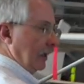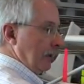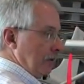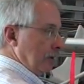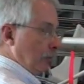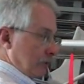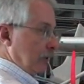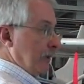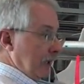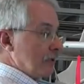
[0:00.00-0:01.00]
uh, it would
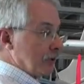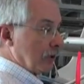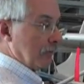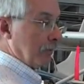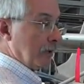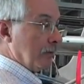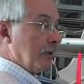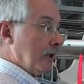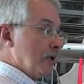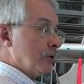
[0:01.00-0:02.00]
still be easier, but it would
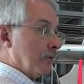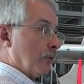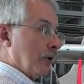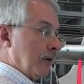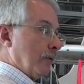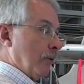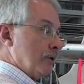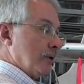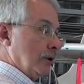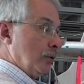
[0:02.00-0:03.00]
be easier for a different reason than